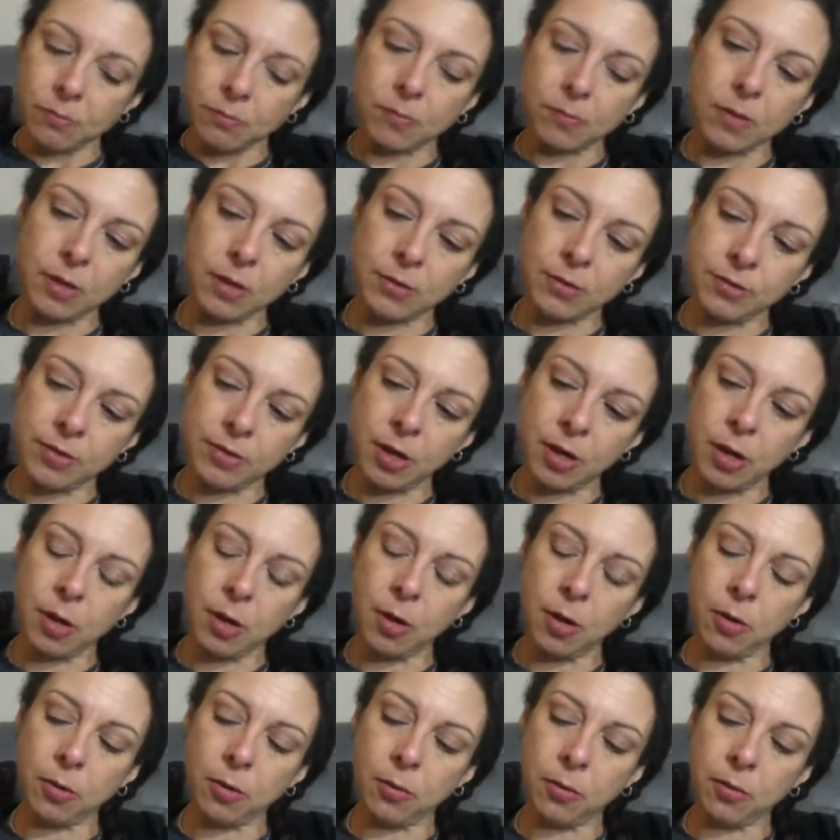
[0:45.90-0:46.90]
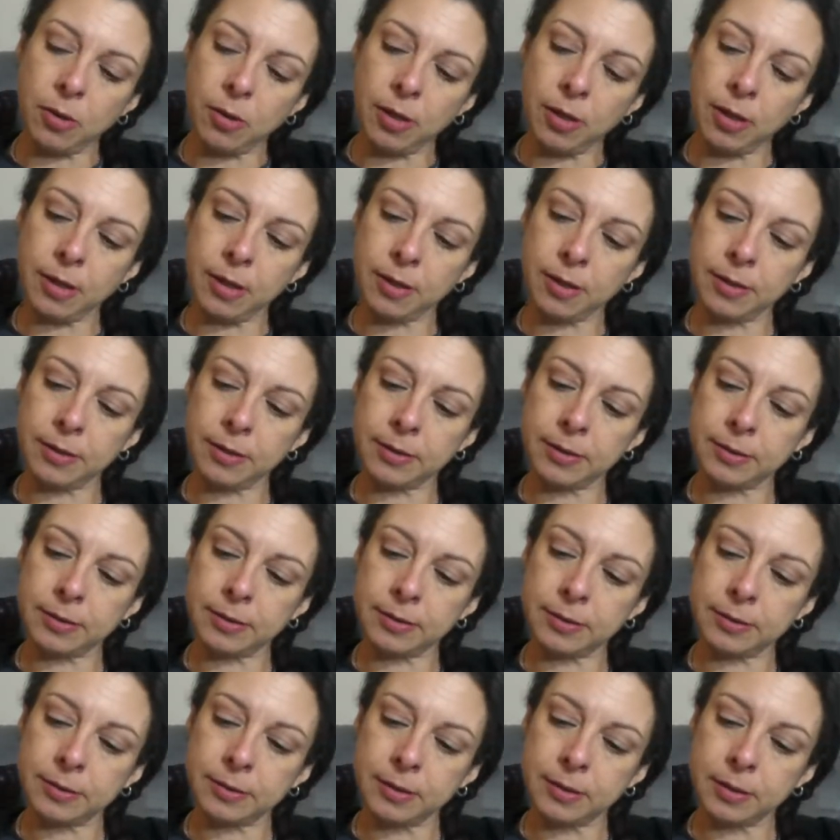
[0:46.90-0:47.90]
so
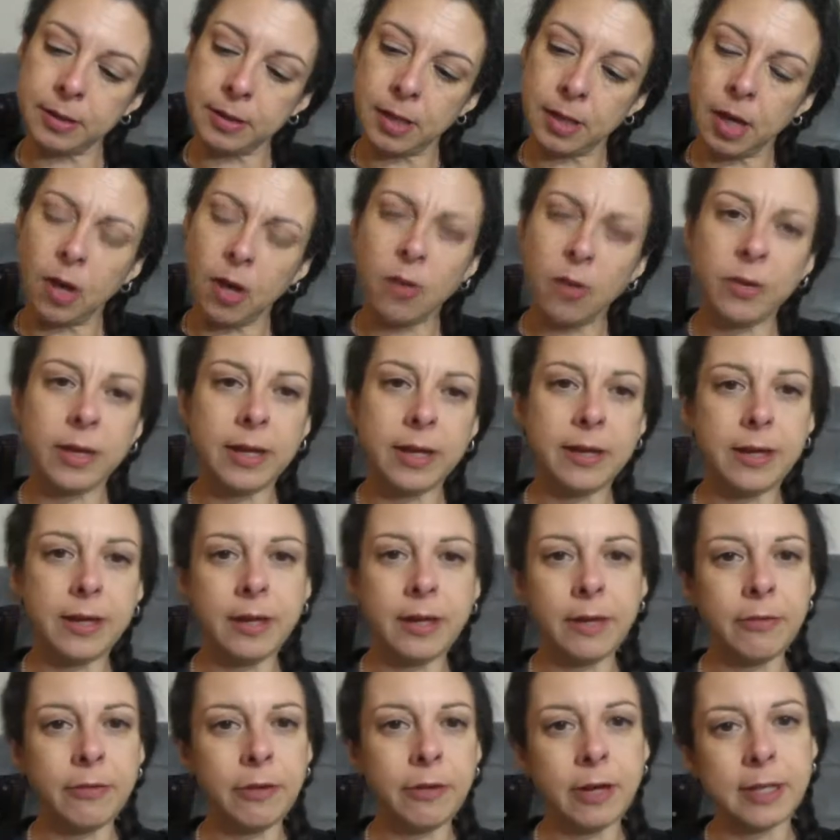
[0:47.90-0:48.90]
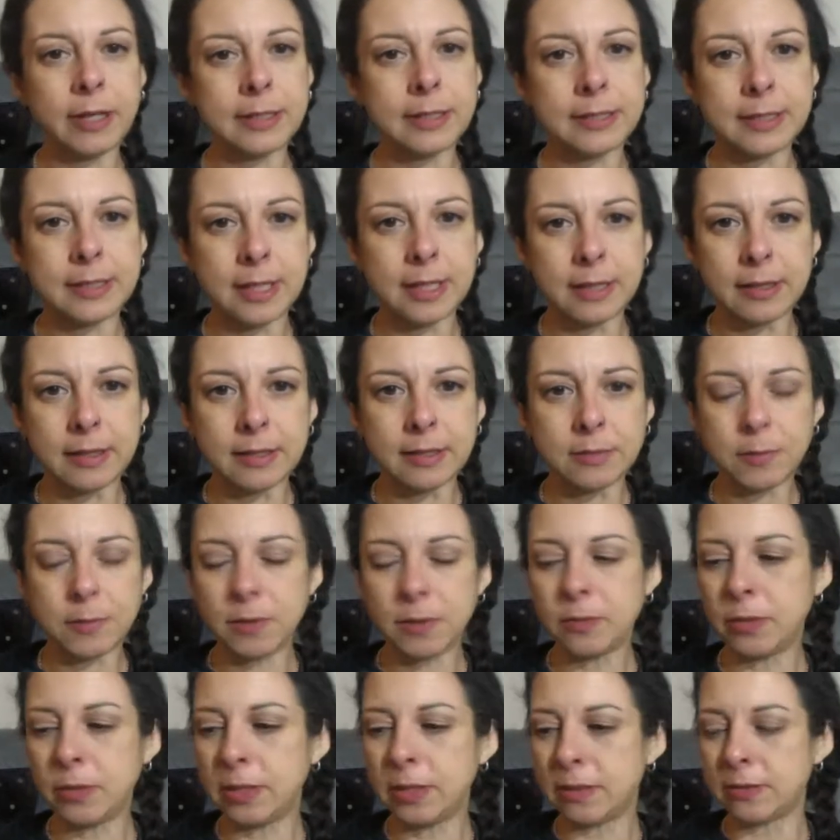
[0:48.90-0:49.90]
and I forgot to say this. My
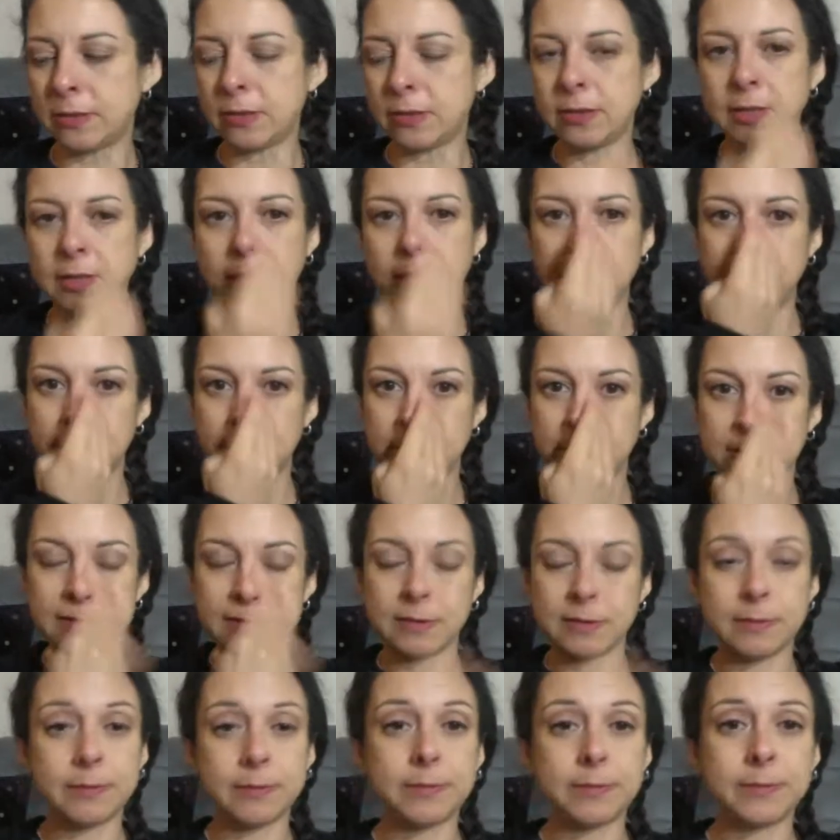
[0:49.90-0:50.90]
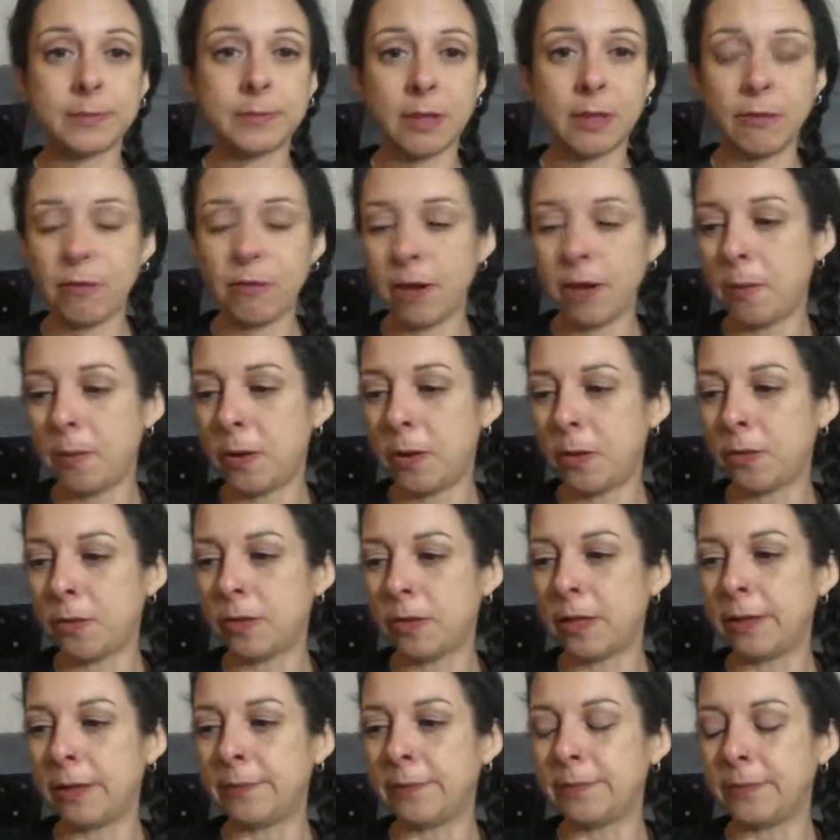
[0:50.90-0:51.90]
readings are timeless. I forgot my whole thing.
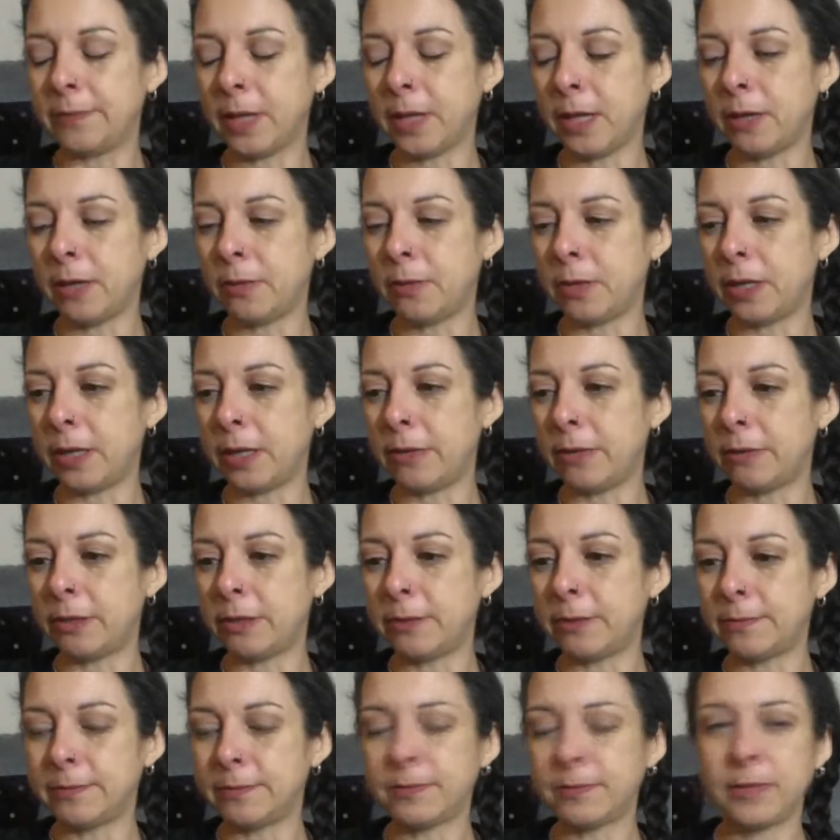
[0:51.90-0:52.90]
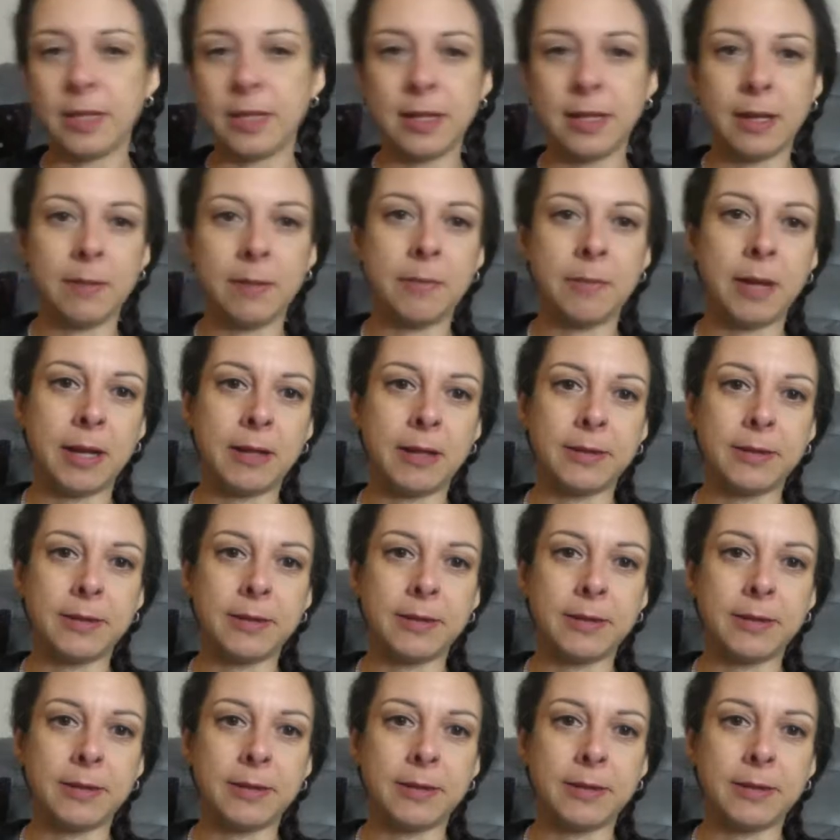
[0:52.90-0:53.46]
Whatever. It doesn't matter.